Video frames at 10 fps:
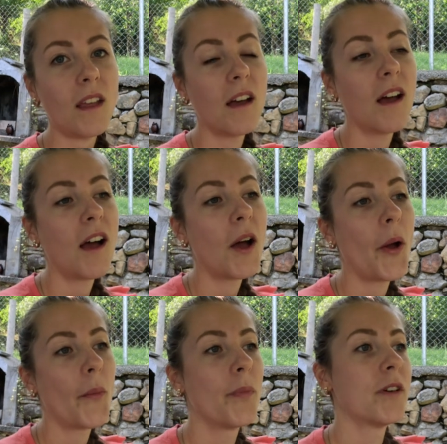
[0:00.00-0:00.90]

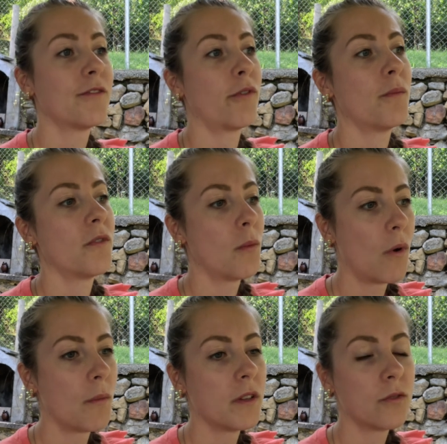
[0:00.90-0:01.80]
but from the
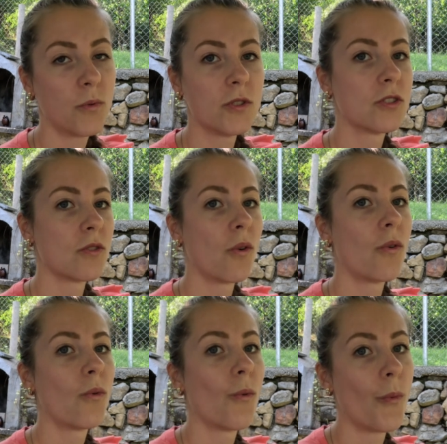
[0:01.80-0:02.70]
moment we
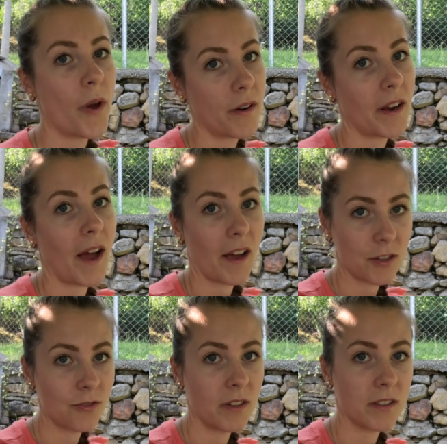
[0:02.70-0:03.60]
saw where it
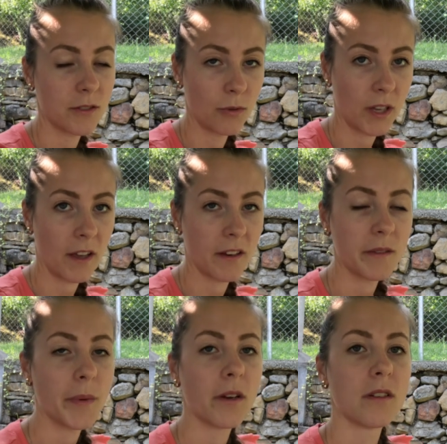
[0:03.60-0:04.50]
actually is
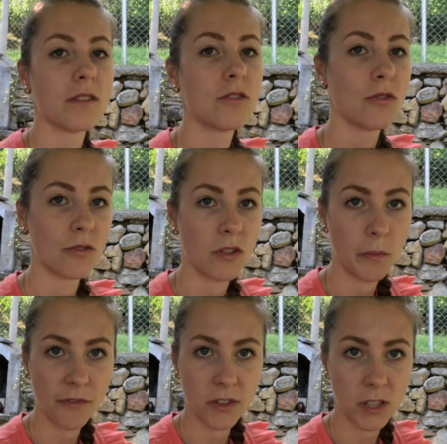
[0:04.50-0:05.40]
located, because it's on
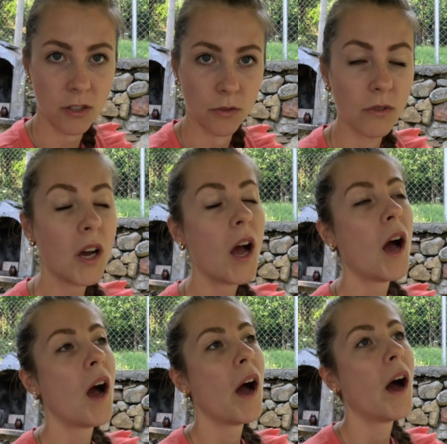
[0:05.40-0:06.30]
top of a hill,
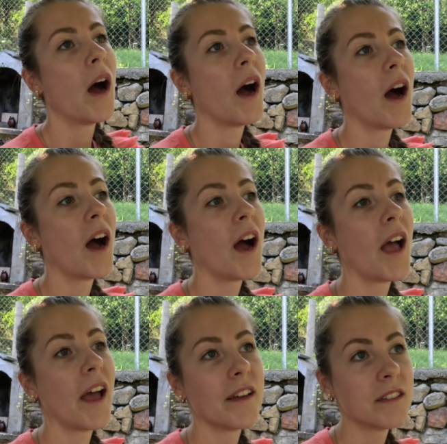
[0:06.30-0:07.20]

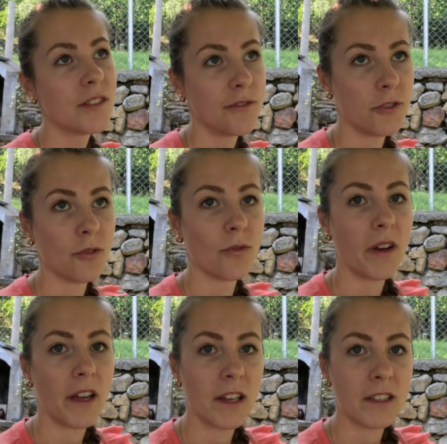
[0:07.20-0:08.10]
and the view
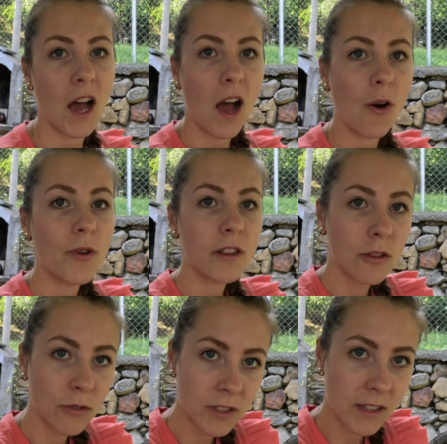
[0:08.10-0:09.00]
and how it
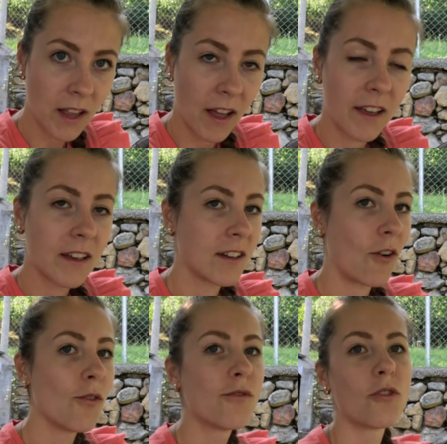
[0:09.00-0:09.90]
looks like
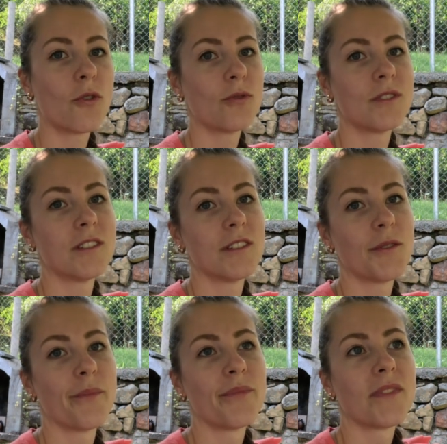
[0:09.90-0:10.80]
overall,
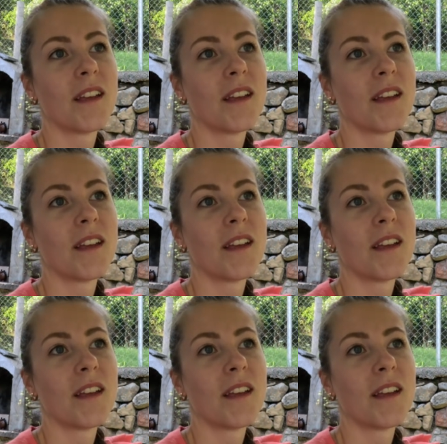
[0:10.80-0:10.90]
the